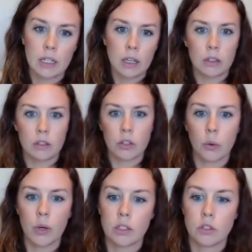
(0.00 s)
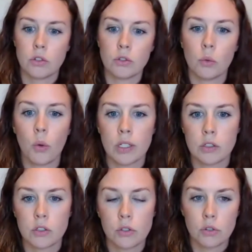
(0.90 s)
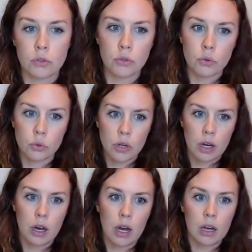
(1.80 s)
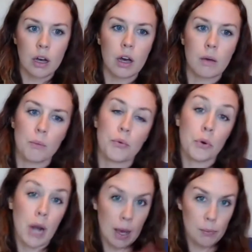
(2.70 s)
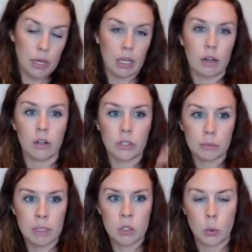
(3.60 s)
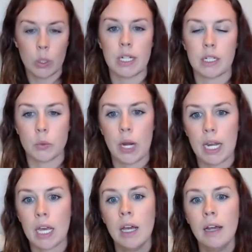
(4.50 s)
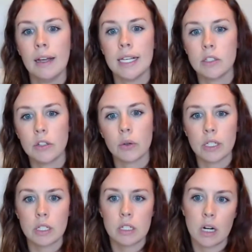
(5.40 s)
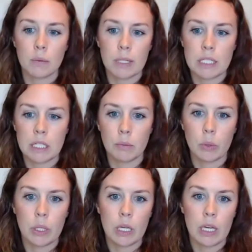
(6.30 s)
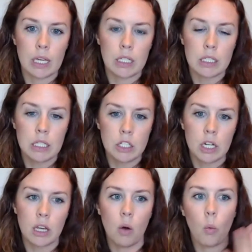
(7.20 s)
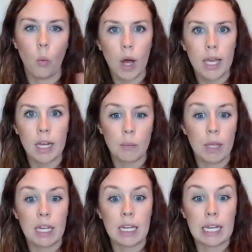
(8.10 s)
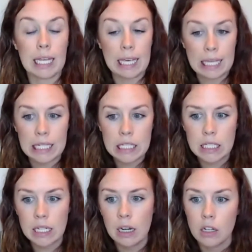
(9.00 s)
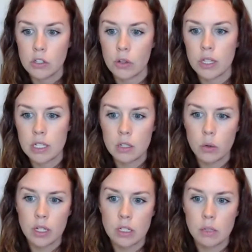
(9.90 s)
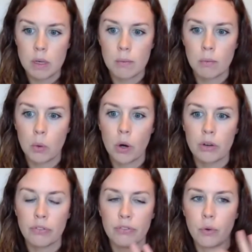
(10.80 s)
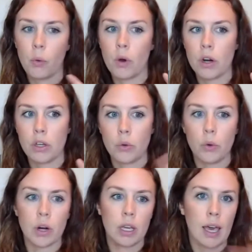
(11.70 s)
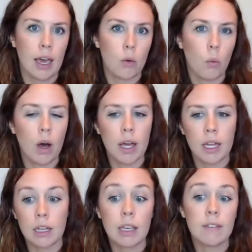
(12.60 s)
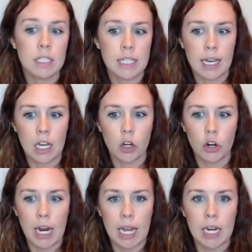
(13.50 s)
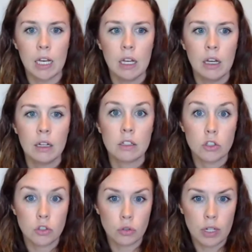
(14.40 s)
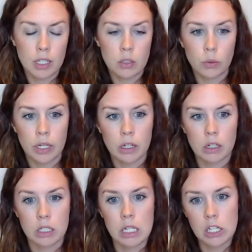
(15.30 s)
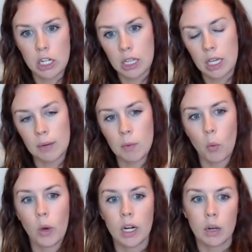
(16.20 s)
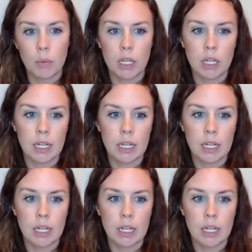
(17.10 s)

that you're going to do once you prep and get all your mentor texts ready is you're going to start by simply teaching what an opinion is. So this is going to be more for your K1, even second grade students, where you're teaching them what an opinion